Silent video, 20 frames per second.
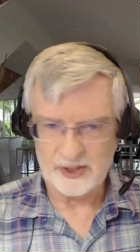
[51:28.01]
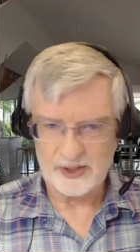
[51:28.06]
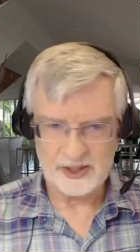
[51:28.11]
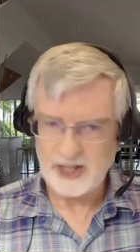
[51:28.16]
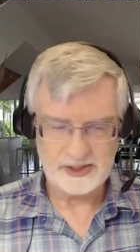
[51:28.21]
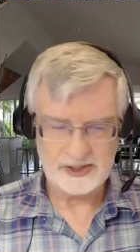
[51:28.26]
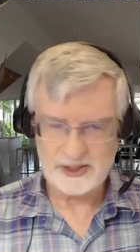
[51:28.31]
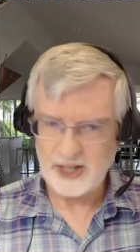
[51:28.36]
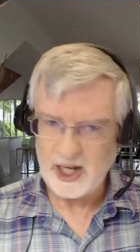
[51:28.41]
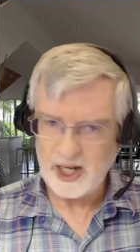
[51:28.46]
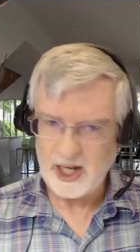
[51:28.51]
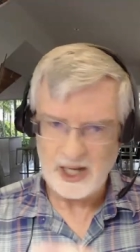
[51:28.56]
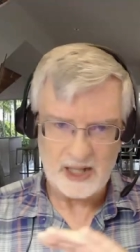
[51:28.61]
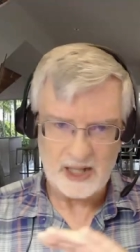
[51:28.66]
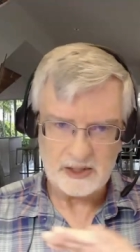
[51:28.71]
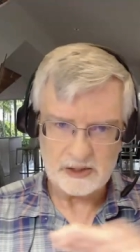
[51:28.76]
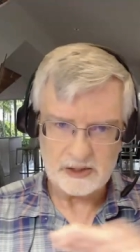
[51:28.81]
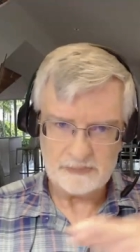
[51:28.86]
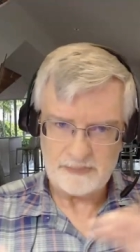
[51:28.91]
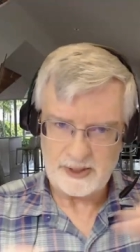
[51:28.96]
It's not
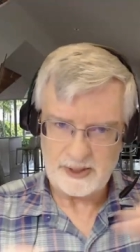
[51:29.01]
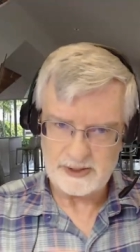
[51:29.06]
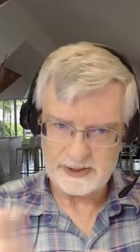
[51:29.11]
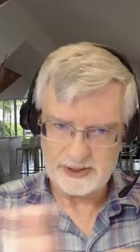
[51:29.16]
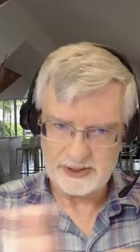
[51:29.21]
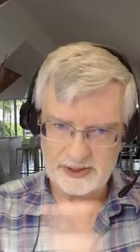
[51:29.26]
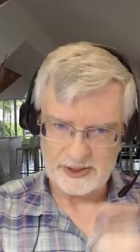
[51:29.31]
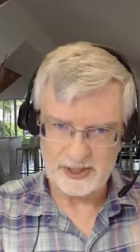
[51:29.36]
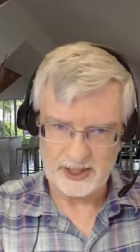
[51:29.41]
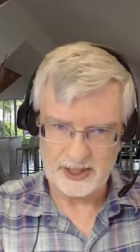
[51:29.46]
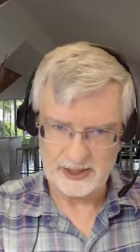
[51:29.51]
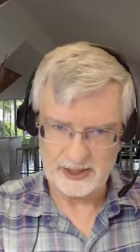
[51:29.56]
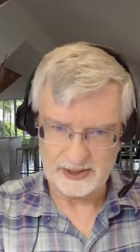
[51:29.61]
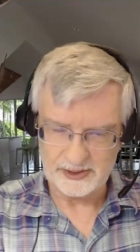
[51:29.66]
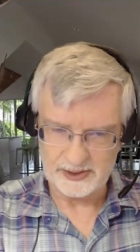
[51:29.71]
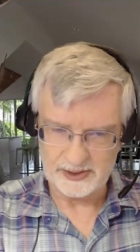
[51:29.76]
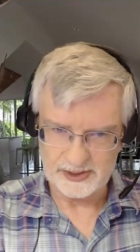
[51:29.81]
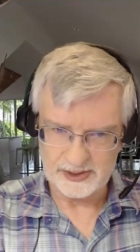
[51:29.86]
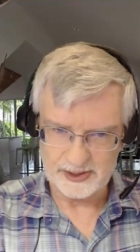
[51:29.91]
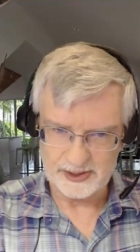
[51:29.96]
Alice Bailey's side of,
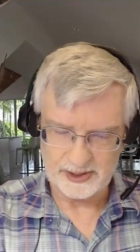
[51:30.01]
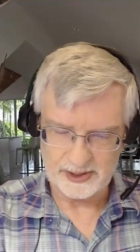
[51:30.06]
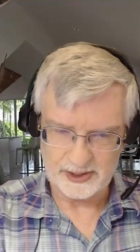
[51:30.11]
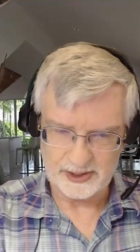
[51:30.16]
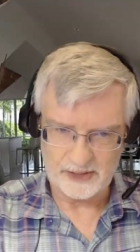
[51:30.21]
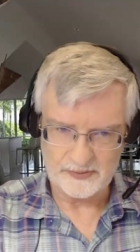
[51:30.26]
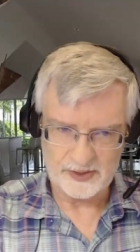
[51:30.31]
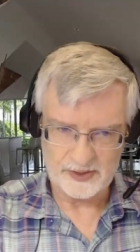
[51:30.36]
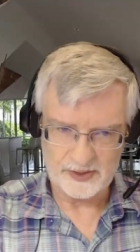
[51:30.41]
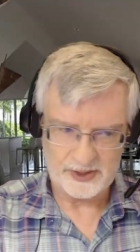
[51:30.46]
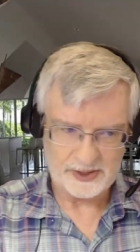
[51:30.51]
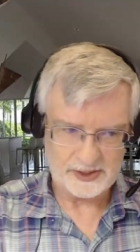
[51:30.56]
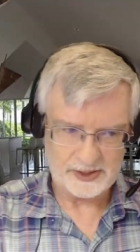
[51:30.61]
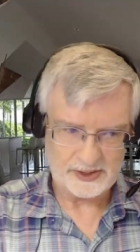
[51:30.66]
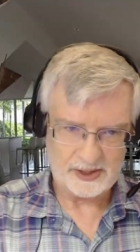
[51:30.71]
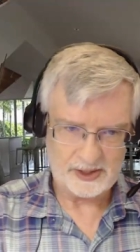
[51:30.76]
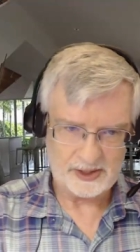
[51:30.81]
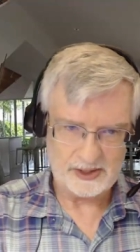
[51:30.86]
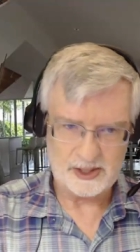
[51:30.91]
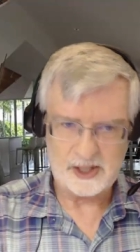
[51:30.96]
of love. This is
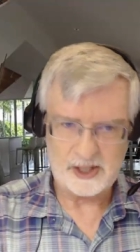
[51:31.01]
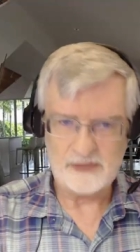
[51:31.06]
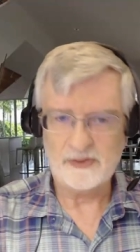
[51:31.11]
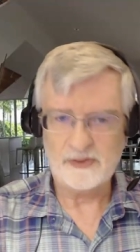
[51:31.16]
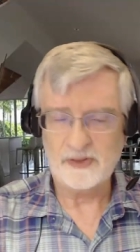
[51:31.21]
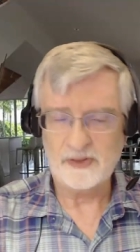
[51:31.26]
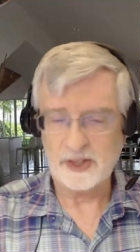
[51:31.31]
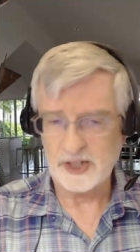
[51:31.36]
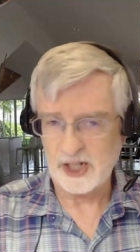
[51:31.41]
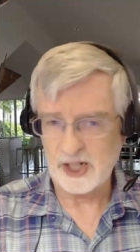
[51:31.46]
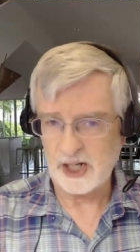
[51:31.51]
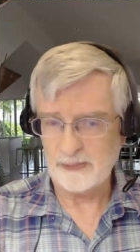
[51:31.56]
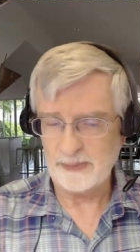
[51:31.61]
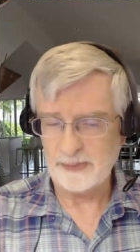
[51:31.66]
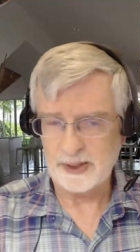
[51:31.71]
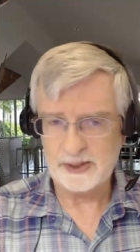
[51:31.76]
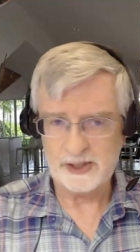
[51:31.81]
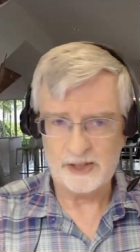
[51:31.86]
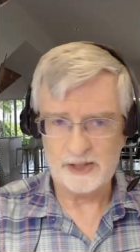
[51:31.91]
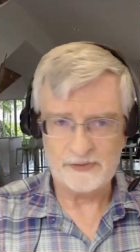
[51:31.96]
the love of
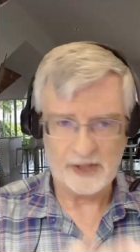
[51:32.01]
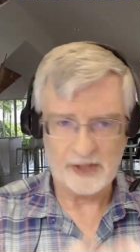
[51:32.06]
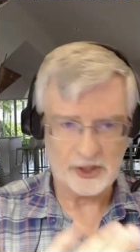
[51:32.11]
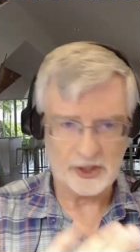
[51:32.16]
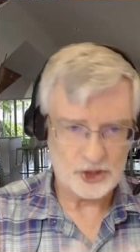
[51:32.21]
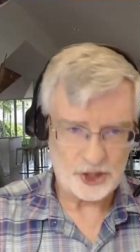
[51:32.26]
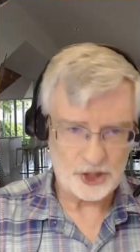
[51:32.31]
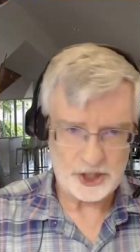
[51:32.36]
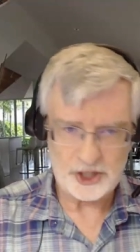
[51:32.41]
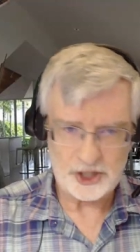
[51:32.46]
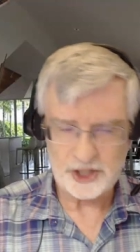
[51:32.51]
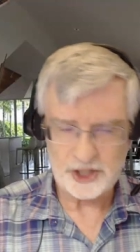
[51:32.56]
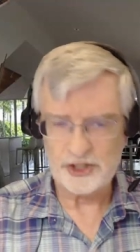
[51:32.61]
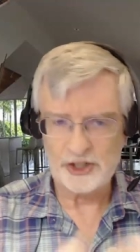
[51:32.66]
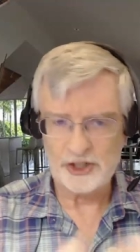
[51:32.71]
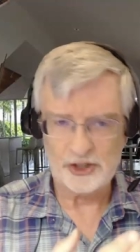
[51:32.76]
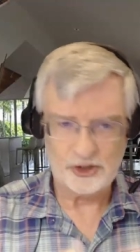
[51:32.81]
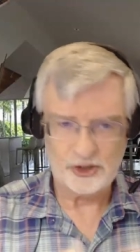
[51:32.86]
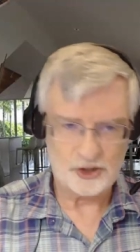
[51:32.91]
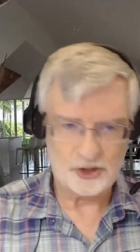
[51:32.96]
agape love that
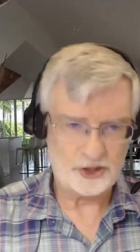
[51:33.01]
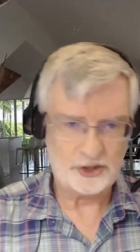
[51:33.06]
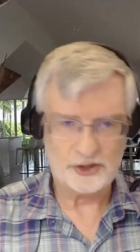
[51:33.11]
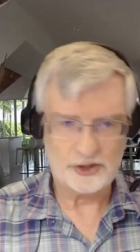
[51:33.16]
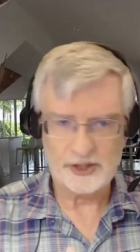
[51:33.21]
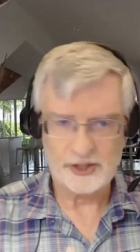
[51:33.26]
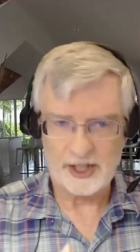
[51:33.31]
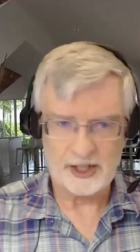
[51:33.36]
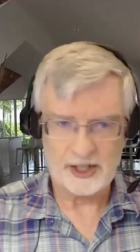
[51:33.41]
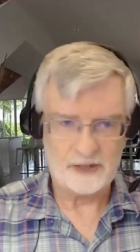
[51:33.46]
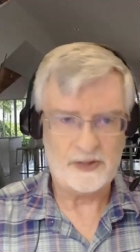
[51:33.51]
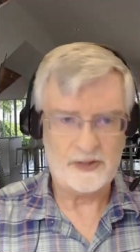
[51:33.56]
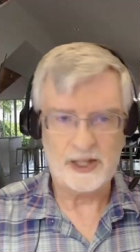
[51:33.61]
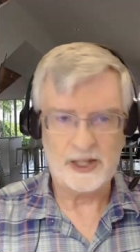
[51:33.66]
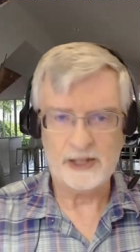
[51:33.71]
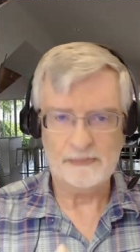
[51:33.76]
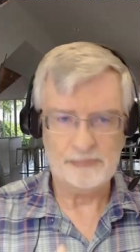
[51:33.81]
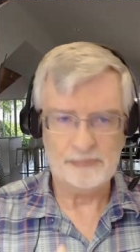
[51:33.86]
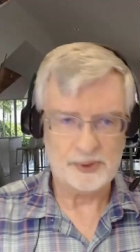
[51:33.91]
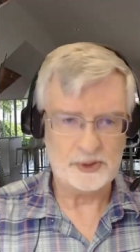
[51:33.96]
cherishes, nurtures,
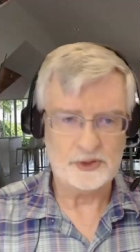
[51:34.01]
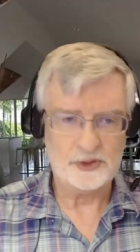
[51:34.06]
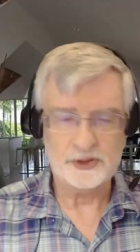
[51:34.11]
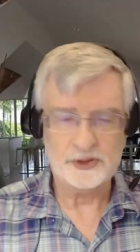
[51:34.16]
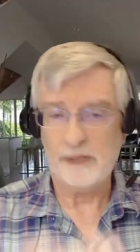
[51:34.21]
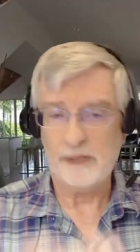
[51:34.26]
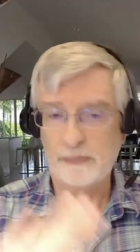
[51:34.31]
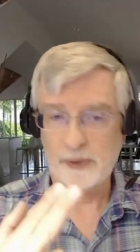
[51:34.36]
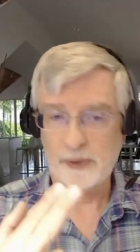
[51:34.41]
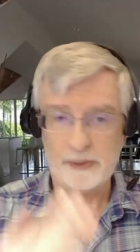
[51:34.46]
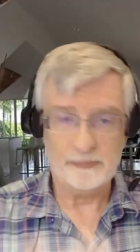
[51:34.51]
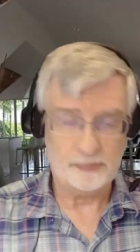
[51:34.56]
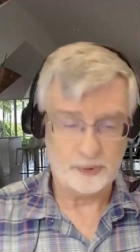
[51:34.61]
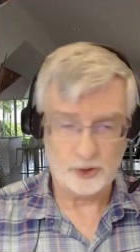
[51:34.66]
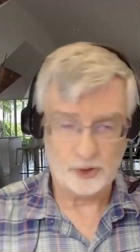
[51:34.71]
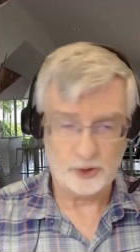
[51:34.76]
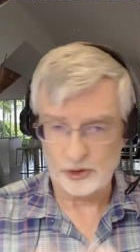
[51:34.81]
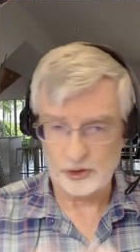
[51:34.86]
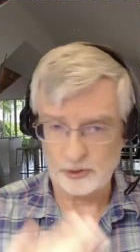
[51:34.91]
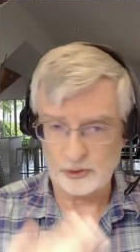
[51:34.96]
edifies, builds up,
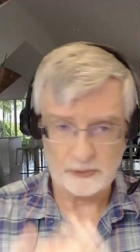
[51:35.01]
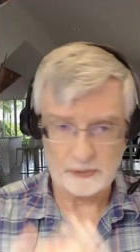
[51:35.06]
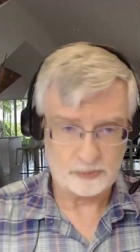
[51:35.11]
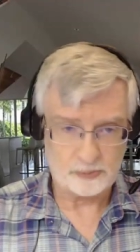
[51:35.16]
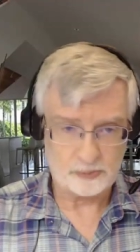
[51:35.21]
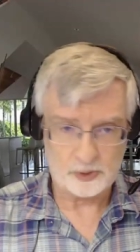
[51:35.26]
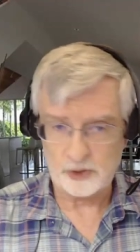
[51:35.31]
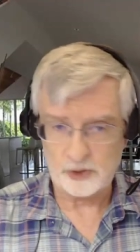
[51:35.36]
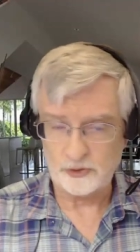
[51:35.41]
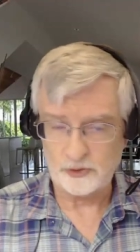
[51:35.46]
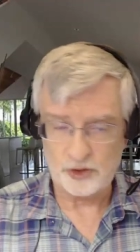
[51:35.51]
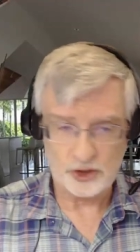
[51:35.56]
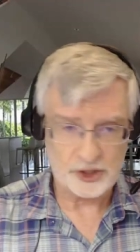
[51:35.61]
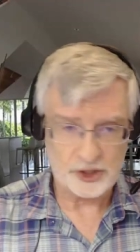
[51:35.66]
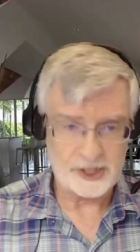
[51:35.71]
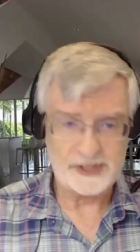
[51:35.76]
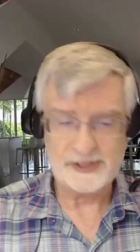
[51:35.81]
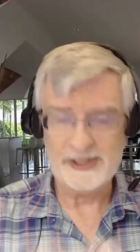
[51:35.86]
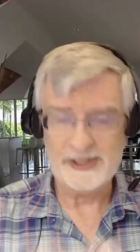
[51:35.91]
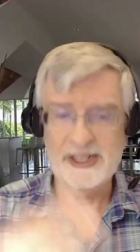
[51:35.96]
rebukes, reproves,
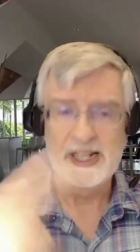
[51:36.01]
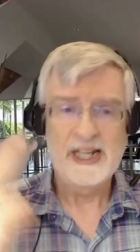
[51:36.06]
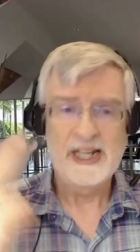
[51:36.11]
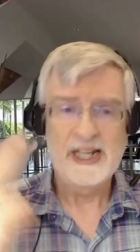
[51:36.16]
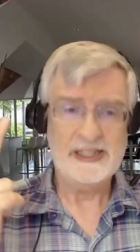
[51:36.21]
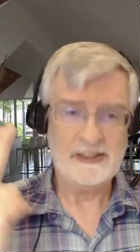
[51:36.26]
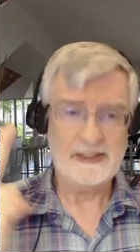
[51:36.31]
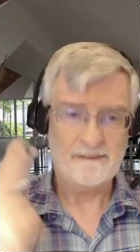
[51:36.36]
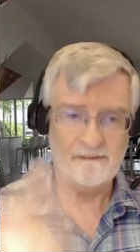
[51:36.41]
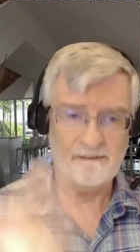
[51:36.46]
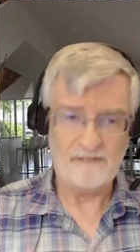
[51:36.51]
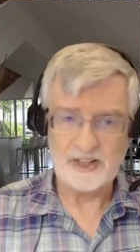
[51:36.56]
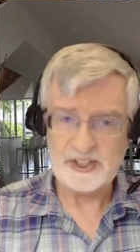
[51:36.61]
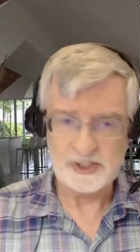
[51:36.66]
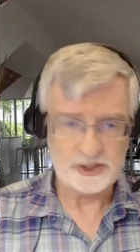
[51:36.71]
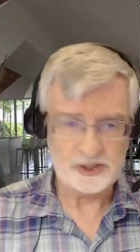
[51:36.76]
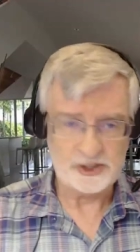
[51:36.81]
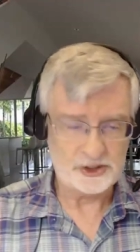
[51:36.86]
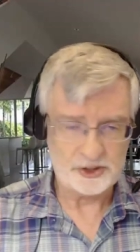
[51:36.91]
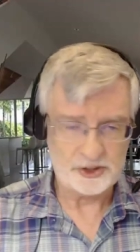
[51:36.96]
chastens,
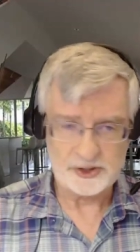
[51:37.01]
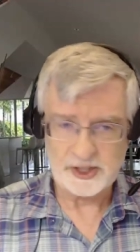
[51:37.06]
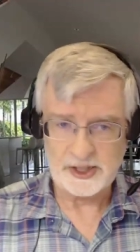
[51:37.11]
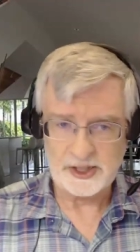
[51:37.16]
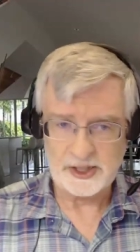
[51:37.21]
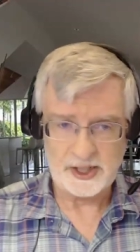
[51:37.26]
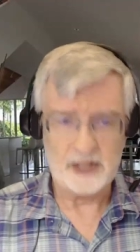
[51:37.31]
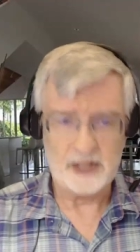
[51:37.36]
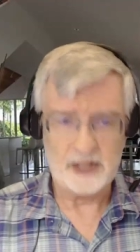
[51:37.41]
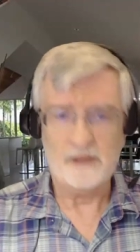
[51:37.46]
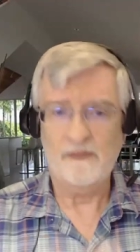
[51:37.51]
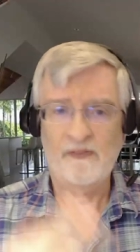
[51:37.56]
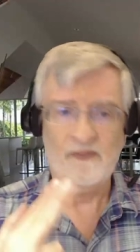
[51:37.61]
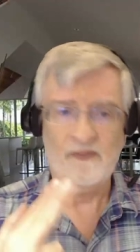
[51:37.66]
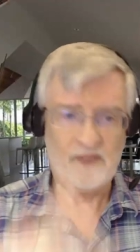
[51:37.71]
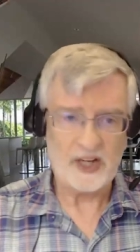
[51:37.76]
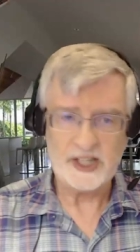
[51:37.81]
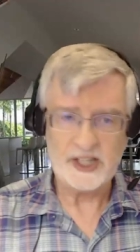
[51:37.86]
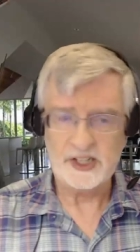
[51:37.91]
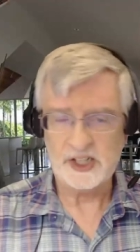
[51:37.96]
defends to the death,
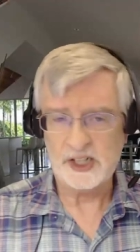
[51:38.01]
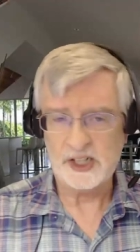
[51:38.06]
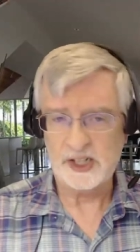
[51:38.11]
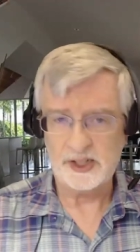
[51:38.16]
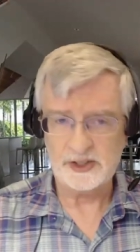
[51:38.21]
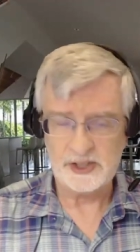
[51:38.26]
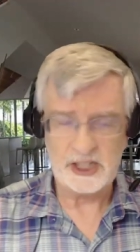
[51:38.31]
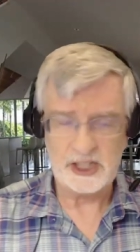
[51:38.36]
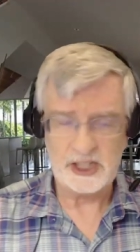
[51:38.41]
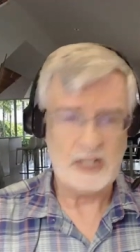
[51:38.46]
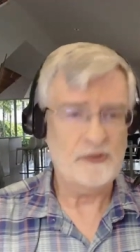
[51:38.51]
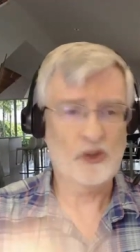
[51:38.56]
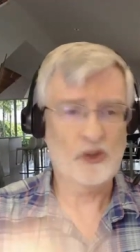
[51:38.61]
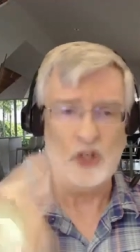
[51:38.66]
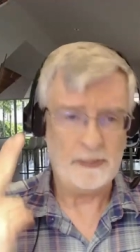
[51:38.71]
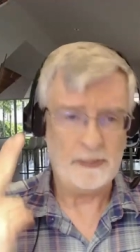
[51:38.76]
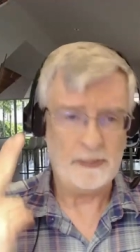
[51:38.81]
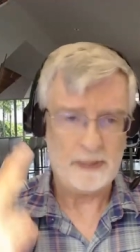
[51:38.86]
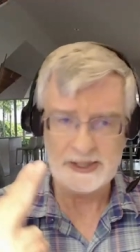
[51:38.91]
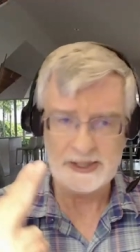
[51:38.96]
fights against evil,
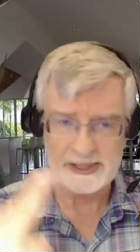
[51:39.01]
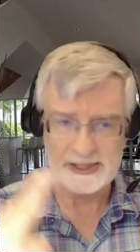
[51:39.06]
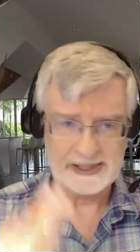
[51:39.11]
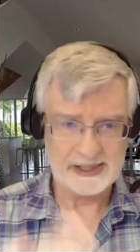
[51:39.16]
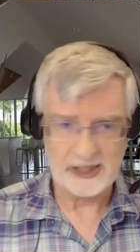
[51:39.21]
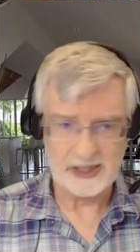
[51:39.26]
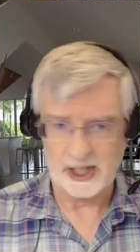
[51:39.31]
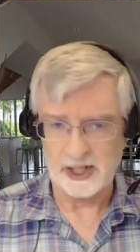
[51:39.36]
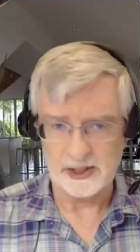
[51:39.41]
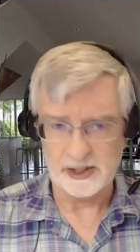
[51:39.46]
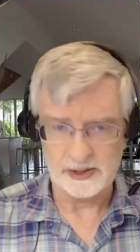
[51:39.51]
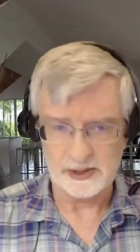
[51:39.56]
and makes a stand.